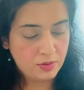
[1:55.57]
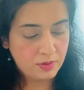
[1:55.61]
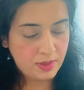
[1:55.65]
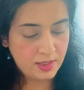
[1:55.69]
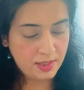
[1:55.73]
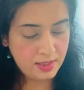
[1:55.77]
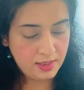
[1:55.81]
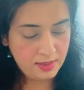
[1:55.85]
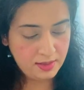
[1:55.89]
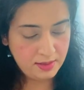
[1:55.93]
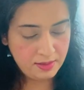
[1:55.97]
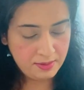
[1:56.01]

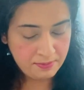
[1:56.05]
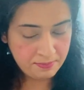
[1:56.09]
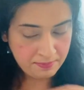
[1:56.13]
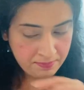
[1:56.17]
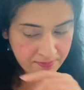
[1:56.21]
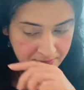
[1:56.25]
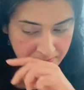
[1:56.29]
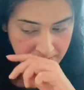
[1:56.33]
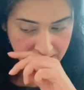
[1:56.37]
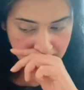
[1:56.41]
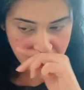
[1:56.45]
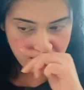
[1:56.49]
Okay,
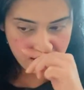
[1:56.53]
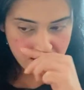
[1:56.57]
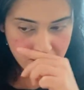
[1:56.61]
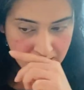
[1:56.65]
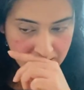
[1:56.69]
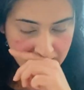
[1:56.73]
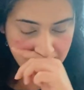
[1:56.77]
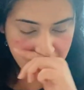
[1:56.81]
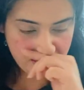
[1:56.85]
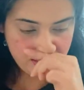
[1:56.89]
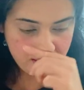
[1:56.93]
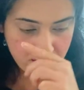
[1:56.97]

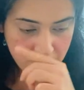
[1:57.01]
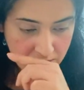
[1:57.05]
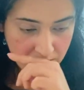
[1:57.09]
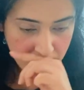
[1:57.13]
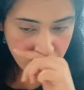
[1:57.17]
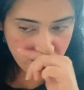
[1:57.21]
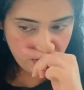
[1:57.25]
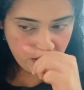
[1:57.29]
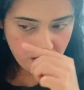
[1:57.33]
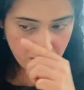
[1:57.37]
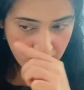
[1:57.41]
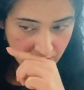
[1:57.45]
uh,
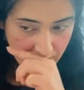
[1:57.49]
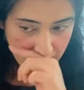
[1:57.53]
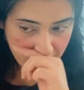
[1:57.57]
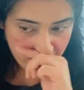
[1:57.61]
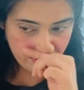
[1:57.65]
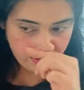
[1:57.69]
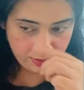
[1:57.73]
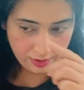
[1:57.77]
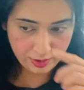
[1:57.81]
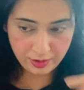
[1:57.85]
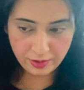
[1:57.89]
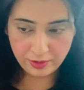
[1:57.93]
you,
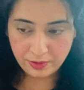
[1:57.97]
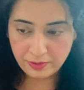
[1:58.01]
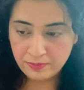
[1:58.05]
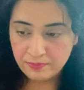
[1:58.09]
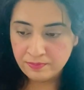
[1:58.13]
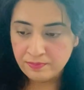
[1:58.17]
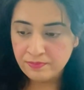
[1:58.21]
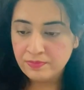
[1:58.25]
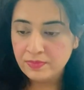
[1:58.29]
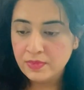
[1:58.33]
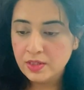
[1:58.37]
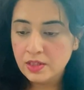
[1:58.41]
however,
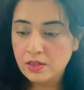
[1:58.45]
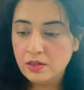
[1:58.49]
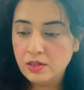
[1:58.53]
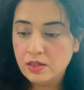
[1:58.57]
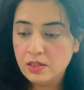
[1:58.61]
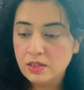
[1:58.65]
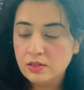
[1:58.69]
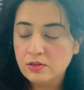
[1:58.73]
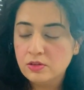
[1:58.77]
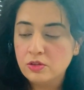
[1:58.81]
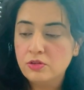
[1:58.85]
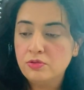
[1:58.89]

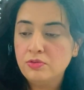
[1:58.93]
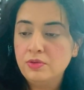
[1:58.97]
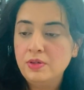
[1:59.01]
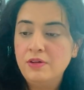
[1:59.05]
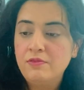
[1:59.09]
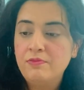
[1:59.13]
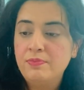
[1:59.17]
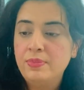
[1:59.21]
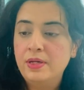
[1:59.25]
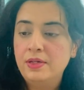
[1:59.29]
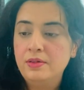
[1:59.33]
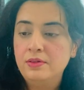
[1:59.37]
got the Three
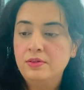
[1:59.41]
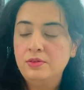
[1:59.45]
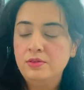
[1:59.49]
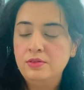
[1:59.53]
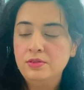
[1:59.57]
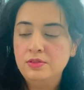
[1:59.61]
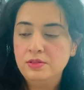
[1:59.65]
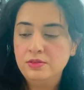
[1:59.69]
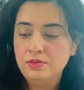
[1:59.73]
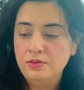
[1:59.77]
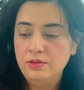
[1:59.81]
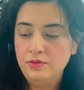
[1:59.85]
of
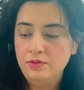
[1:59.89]
Pentacles in